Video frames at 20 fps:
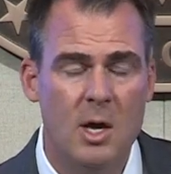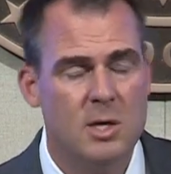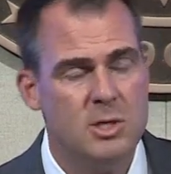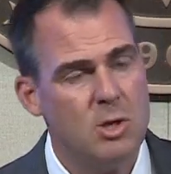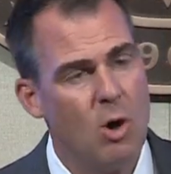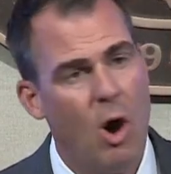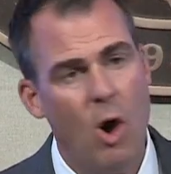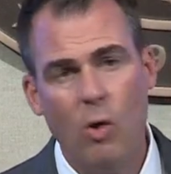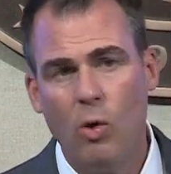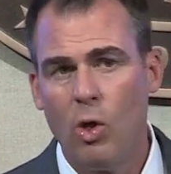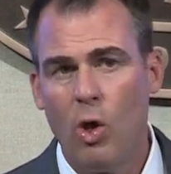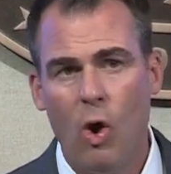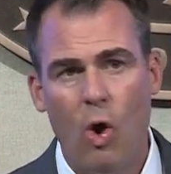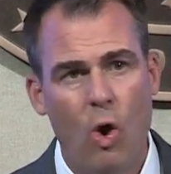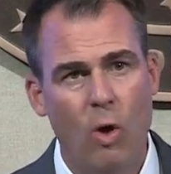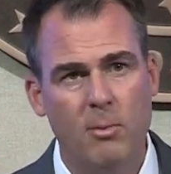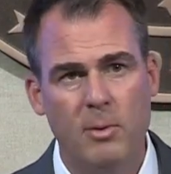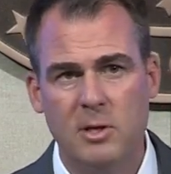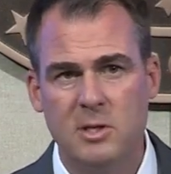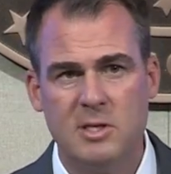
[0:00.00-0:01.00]
So
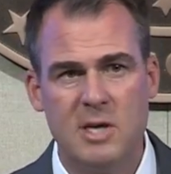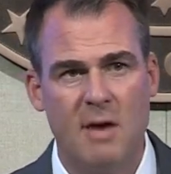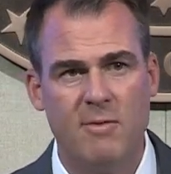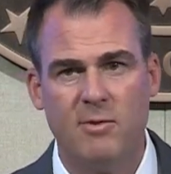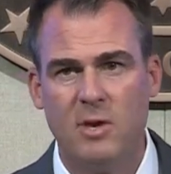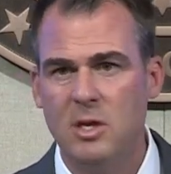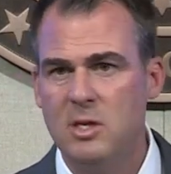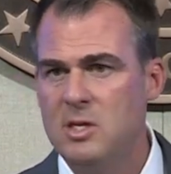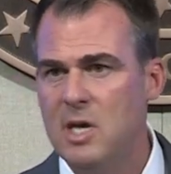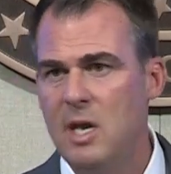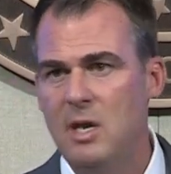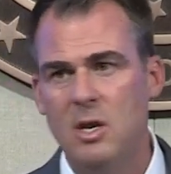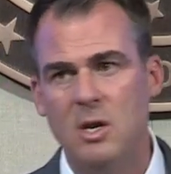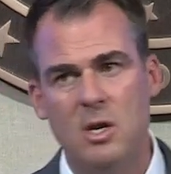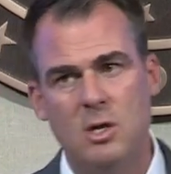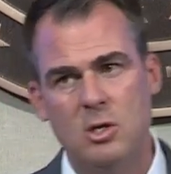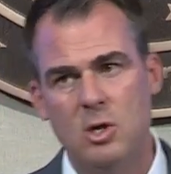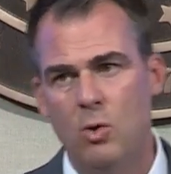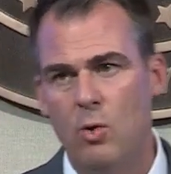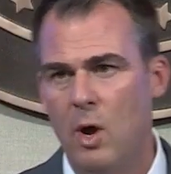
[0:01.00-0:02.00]
Oklahomans have continued
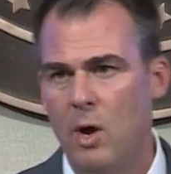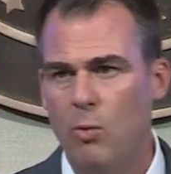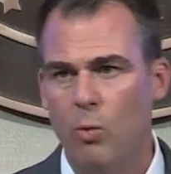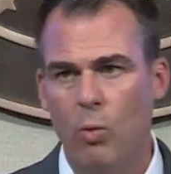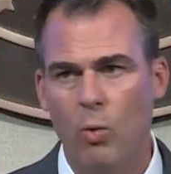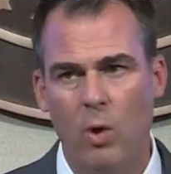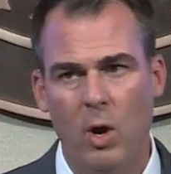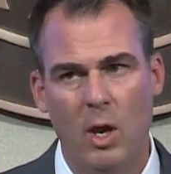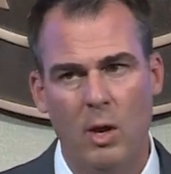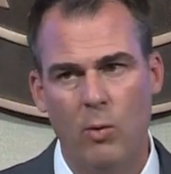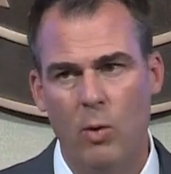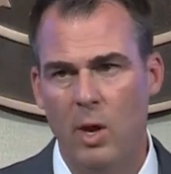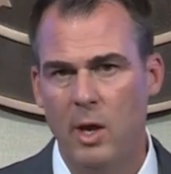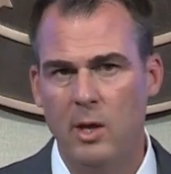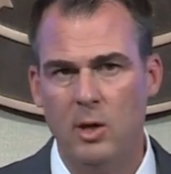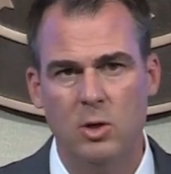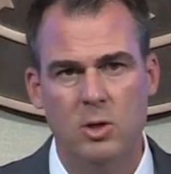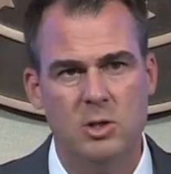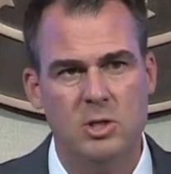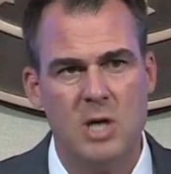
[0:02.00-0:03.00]
to do a really,
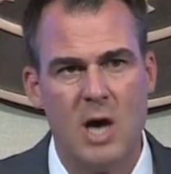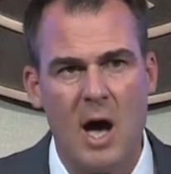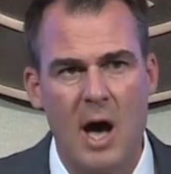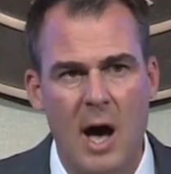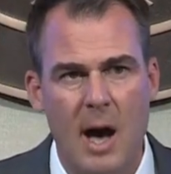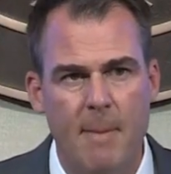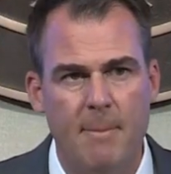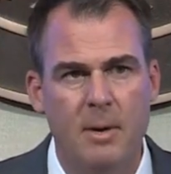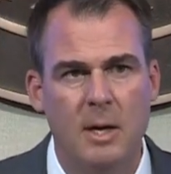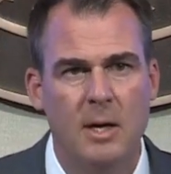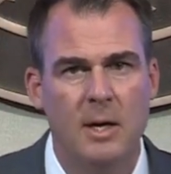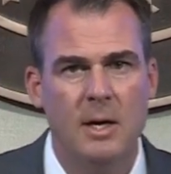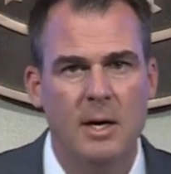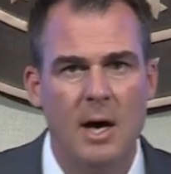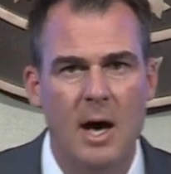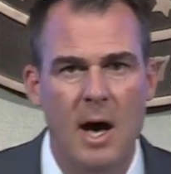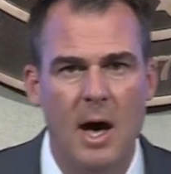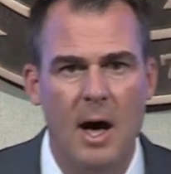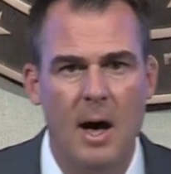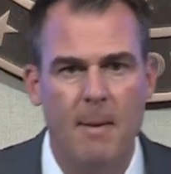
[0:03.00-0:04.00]
really good job,
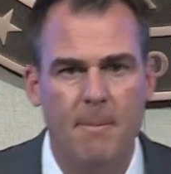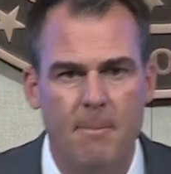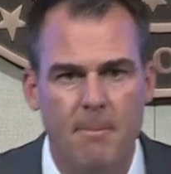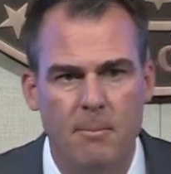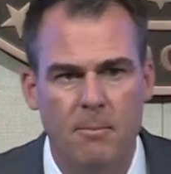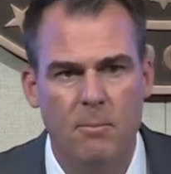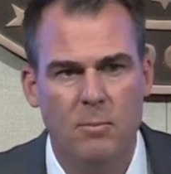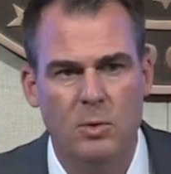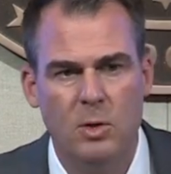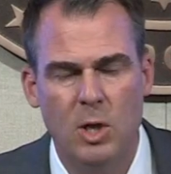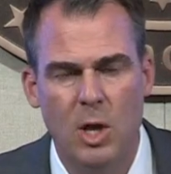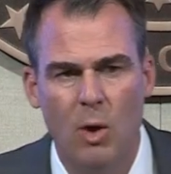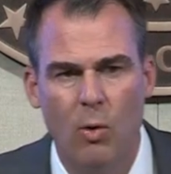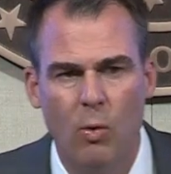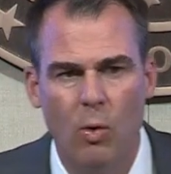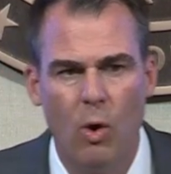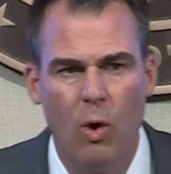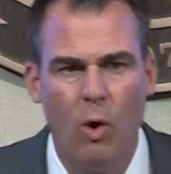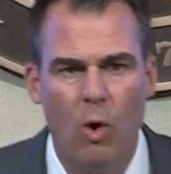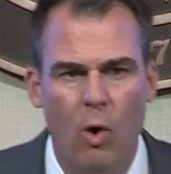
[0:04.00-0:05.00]

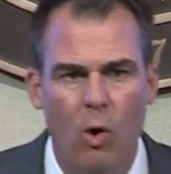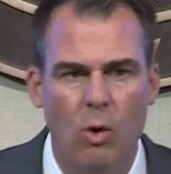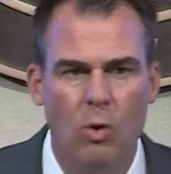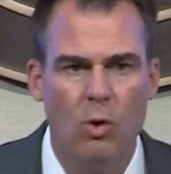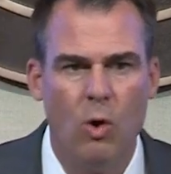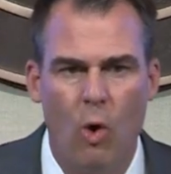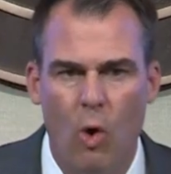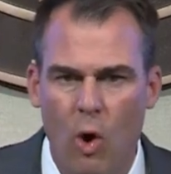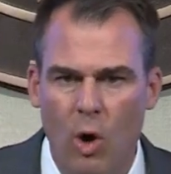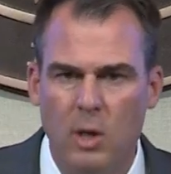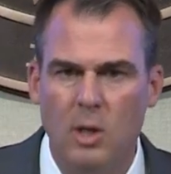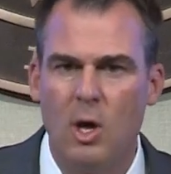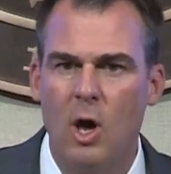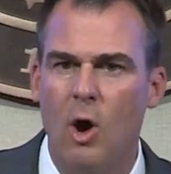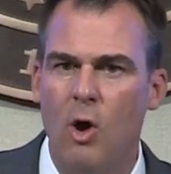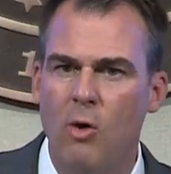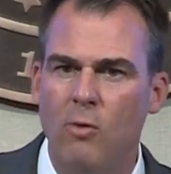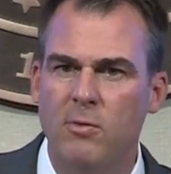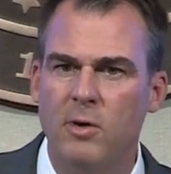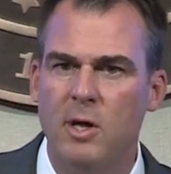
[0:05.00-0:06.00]
on
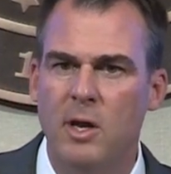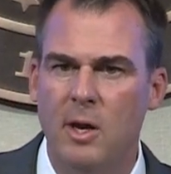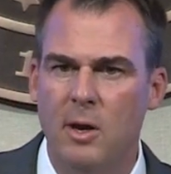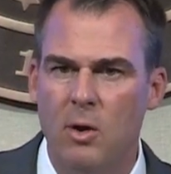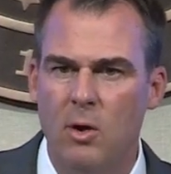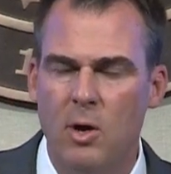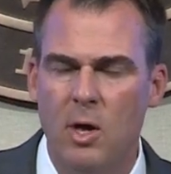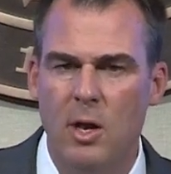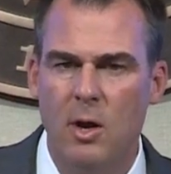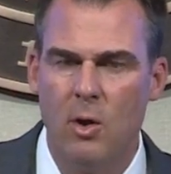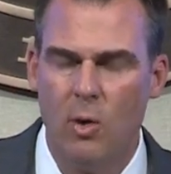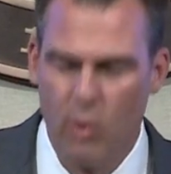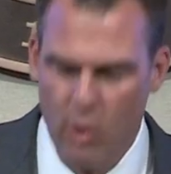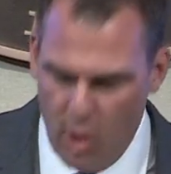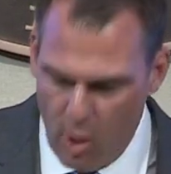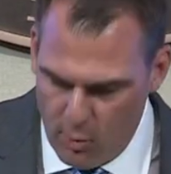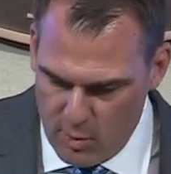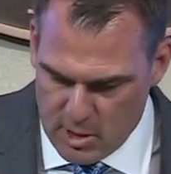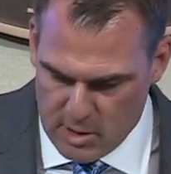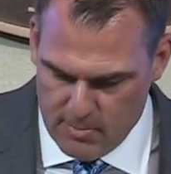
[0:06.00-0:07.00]
COVID and on
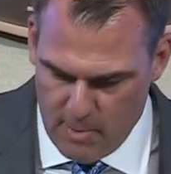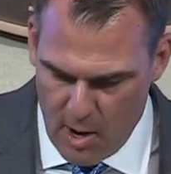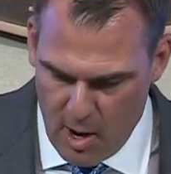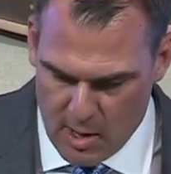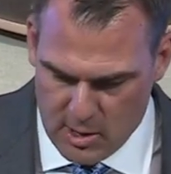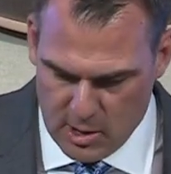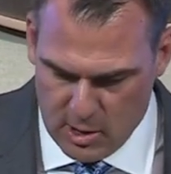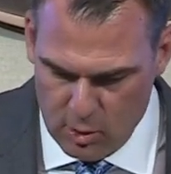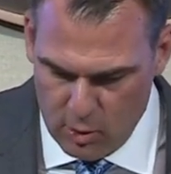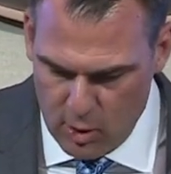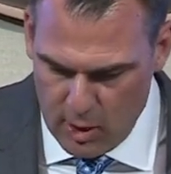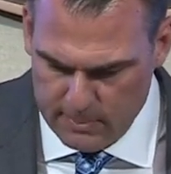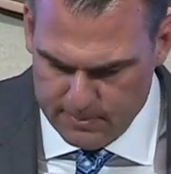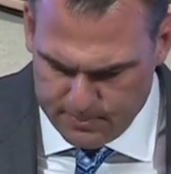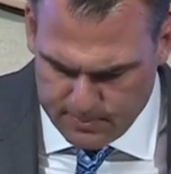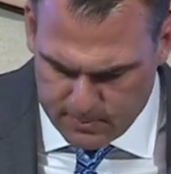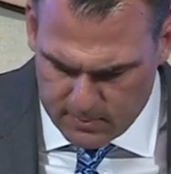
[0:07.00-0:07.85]
our response to it.